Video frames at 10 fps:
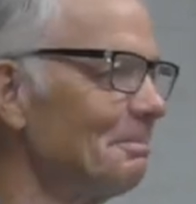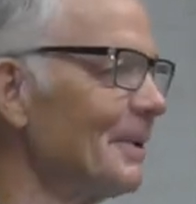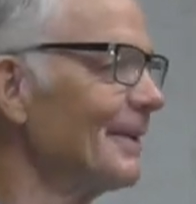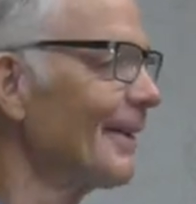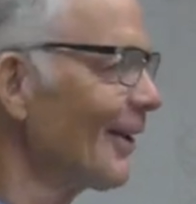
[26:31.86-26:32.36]

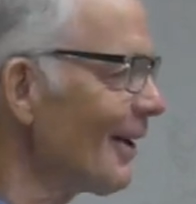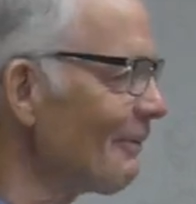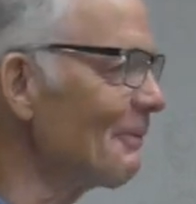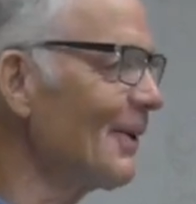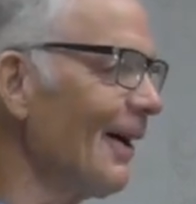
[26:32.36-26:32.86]
But the
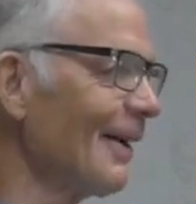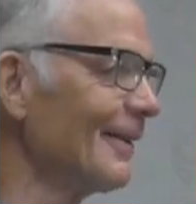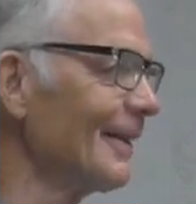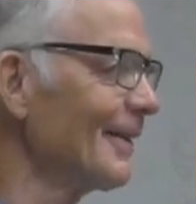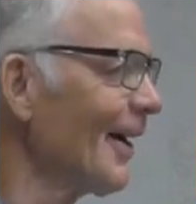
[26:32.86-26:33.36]
love of
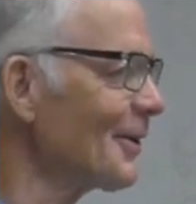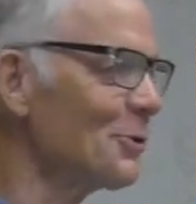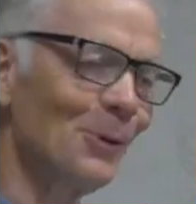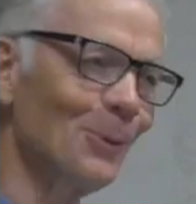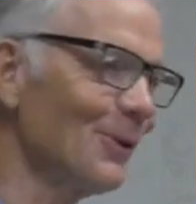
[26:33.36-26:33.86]
God,
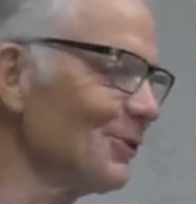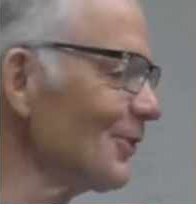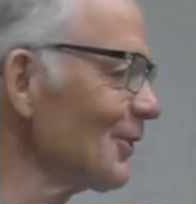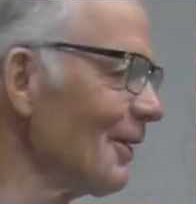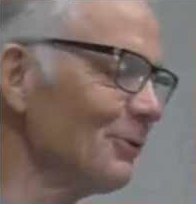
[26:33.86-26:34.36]
God showed us
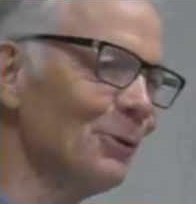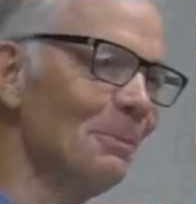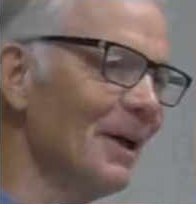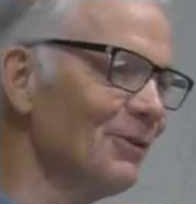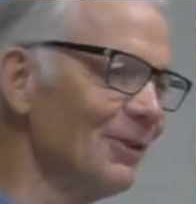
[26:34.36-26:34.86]
his love so
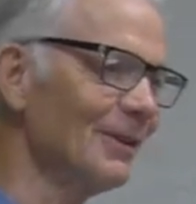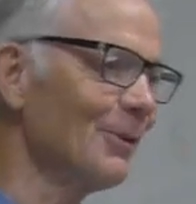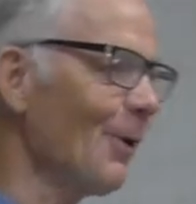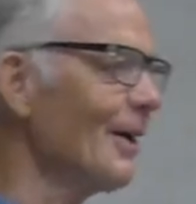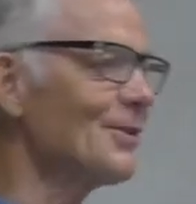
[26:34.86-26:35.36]
much
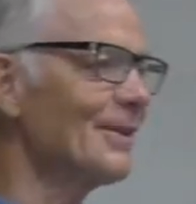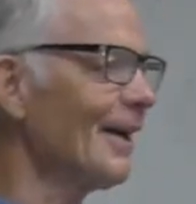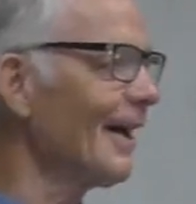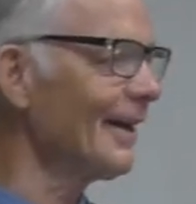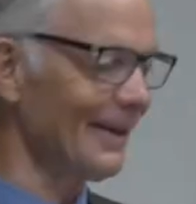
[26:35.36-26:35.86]
that Christ
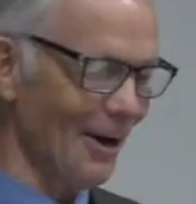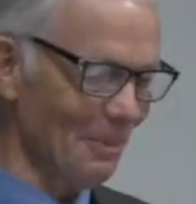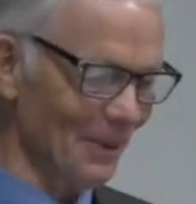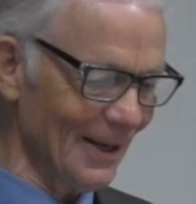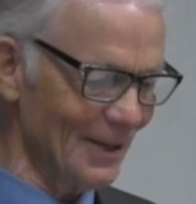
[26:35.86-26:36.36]
died in
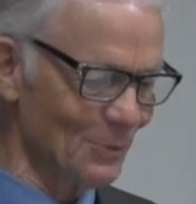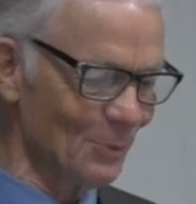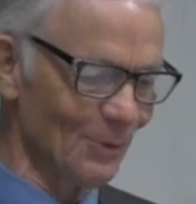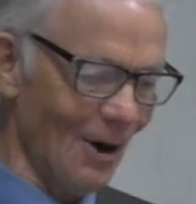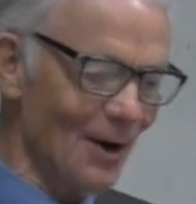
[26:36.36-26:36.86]
our place.
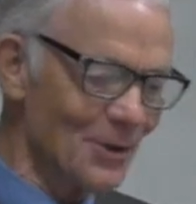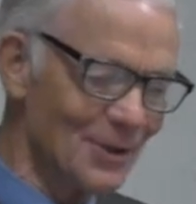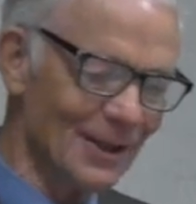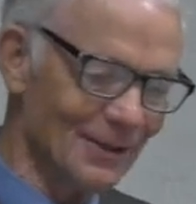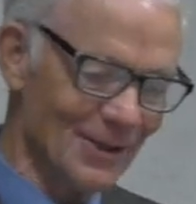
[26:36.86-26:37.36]
Our
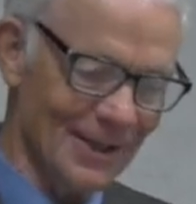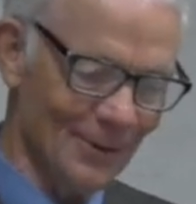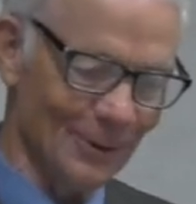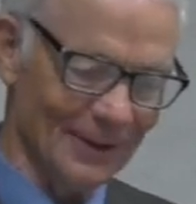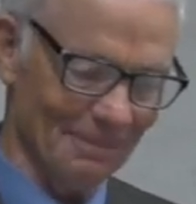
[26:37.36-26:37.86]
sins
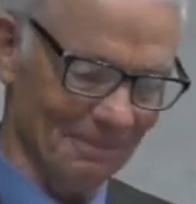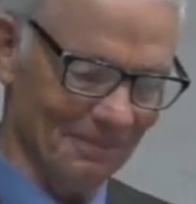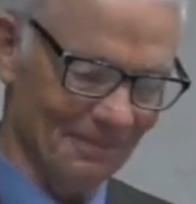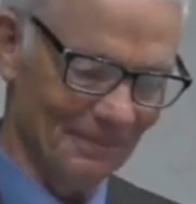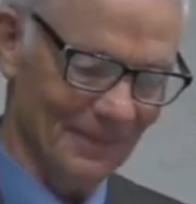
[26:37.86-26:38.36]
killed him.
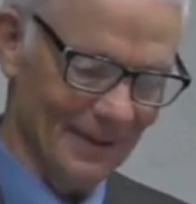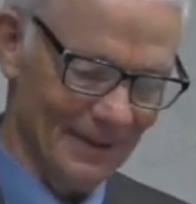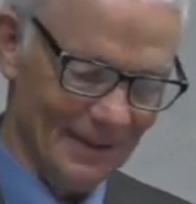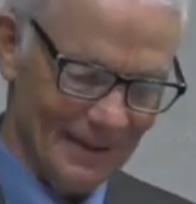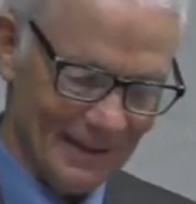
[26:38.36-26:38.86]

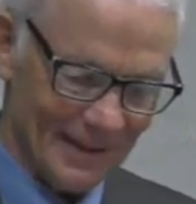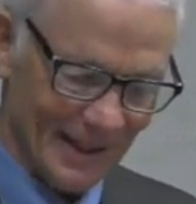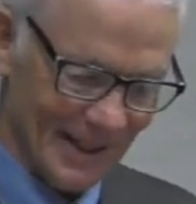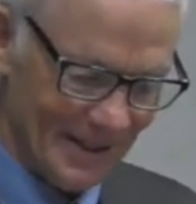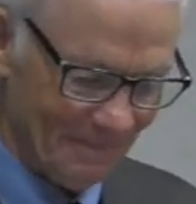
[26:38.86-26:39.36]

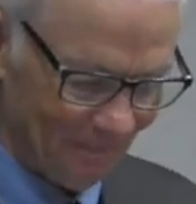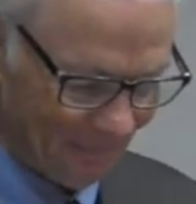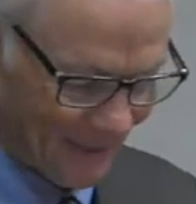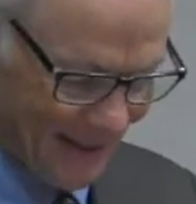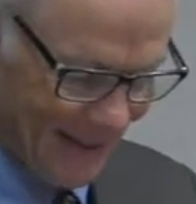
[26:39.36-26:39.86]
Okay?
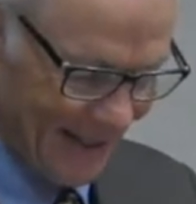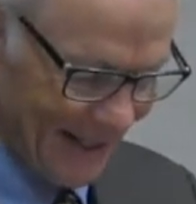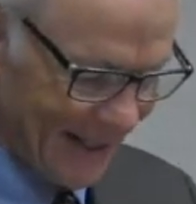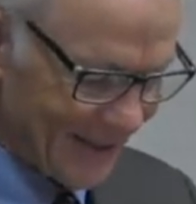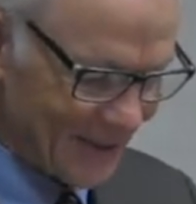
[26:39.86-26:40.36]

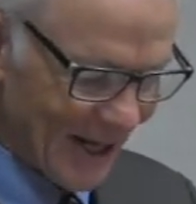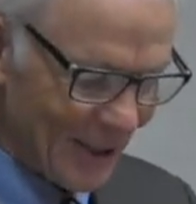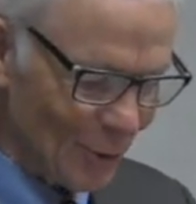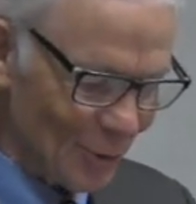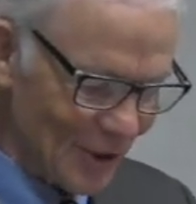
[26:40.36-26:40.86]
He didn't say,
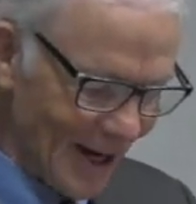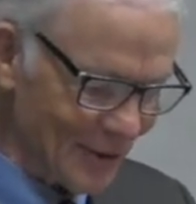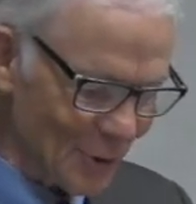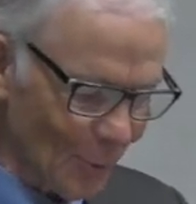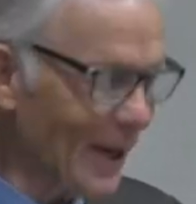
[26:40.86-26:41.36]
you
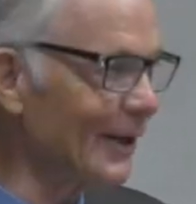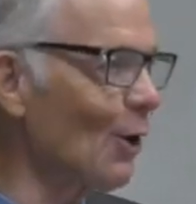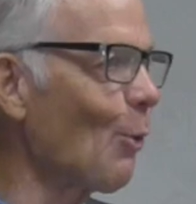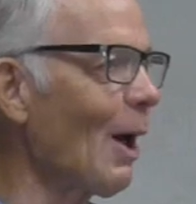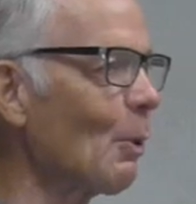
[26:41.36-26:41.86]
change your way.
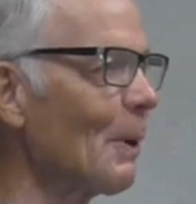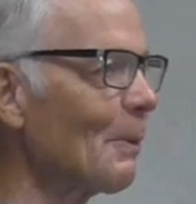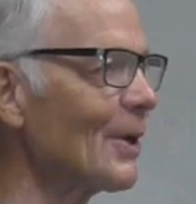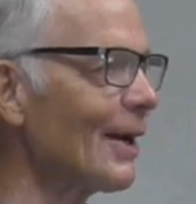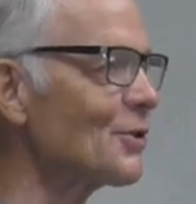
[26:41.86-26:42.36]
No, while we
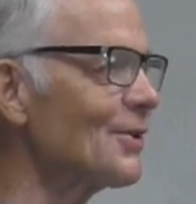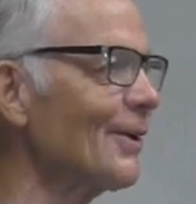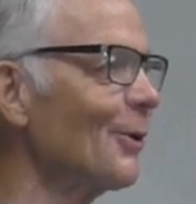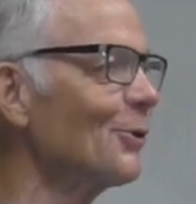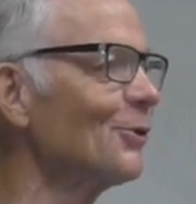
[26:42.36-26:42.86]
were yet
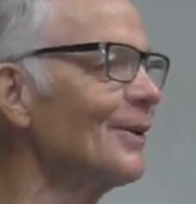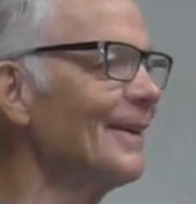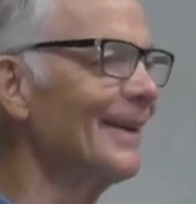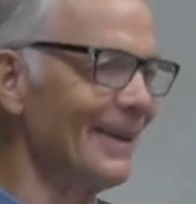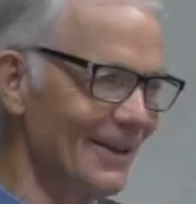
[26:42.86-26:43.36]
sinners,
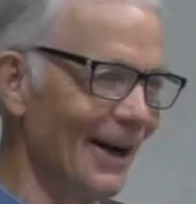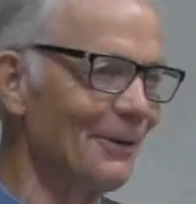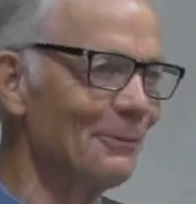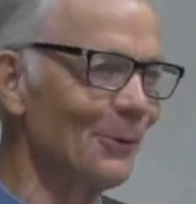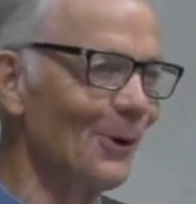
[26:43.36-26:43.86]
he
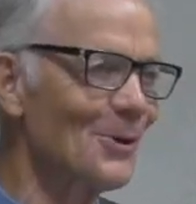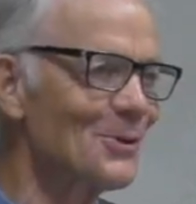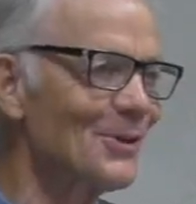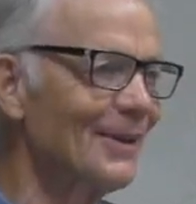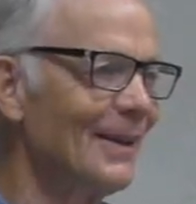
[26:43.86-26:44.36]
died for
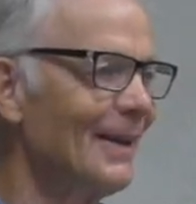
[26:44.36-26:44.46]
us.